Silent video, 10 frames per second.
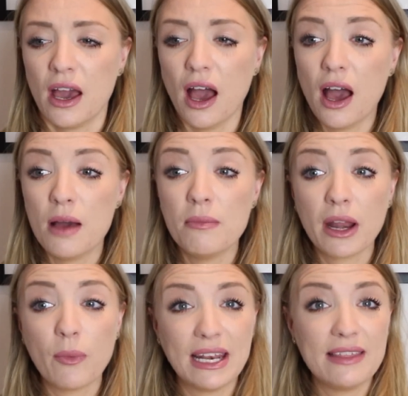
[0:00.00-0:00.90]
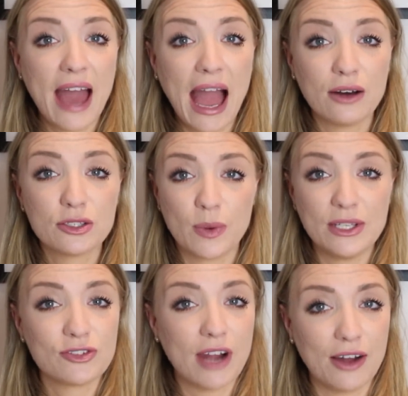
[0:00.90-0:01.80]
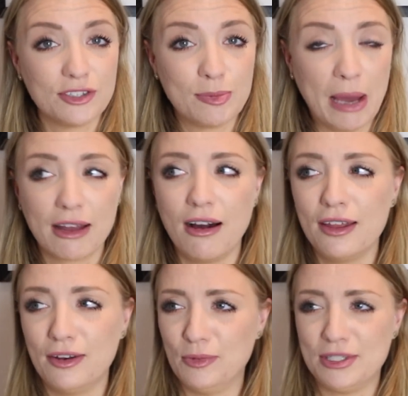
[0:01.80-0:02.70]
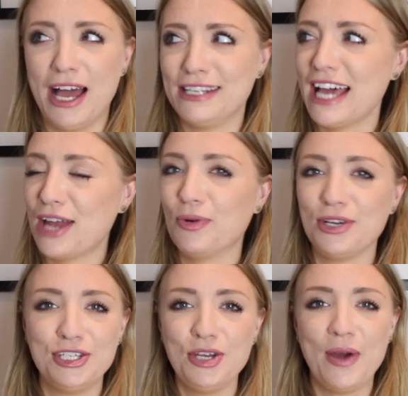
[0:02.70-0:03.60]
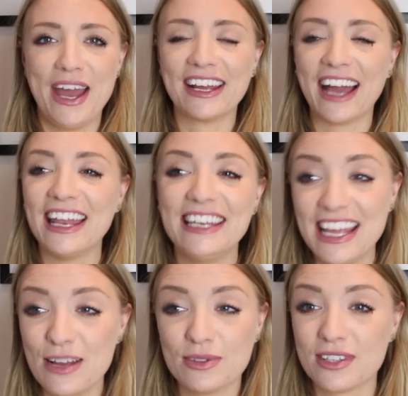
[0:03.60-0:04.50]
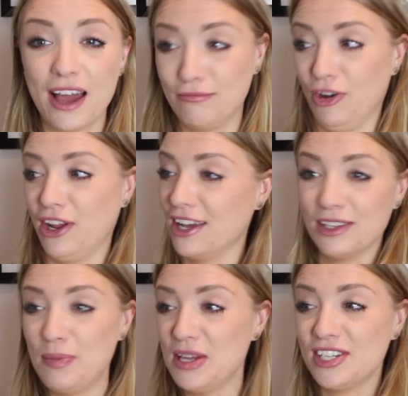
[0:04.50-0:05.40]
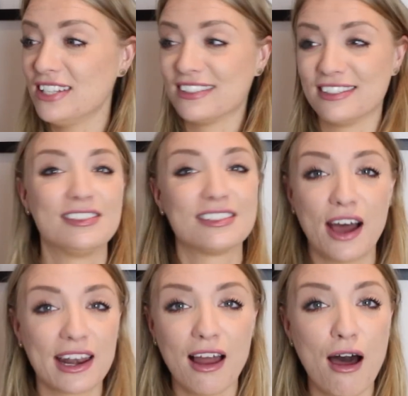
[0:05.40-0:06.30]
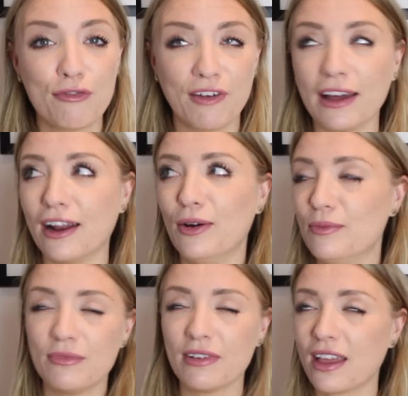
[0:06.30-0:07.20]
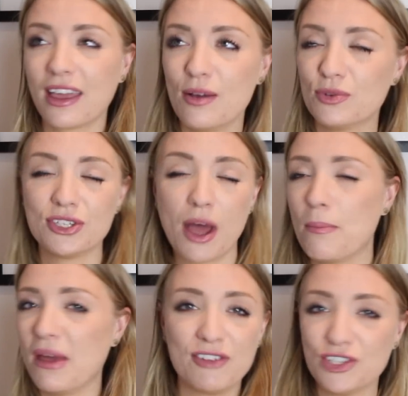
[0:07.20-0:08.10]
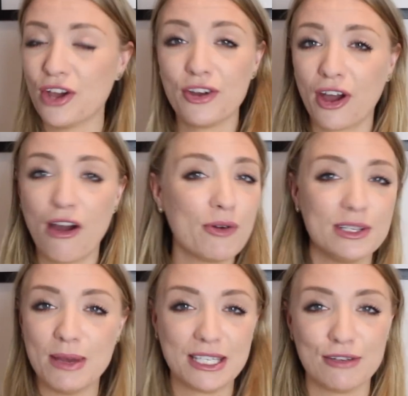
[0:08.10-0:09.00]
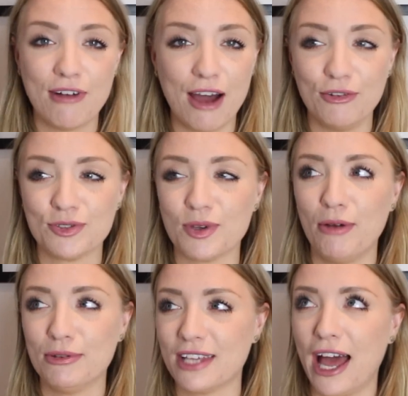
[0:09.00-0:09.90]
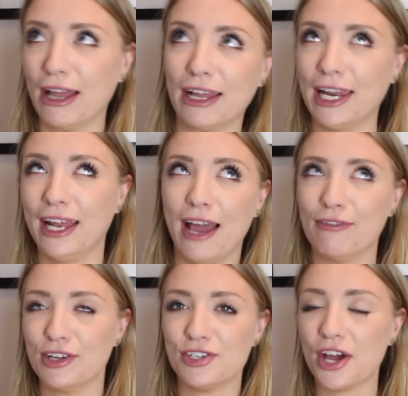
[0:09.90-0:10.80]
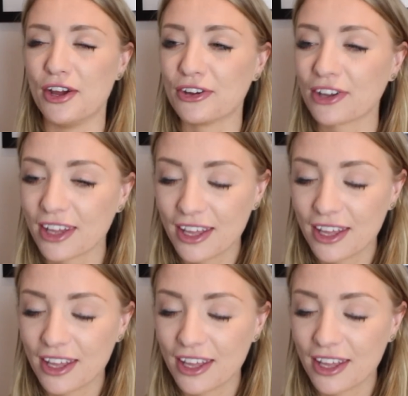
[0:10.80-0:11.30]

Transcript: And I went in the house, went straight out to the back garden and was like, "Dad, what are you doing?" And he was like looking at the pigeons and started laughing, and he was a bit of a joker, I always messed around, so I was like clearly having a joke.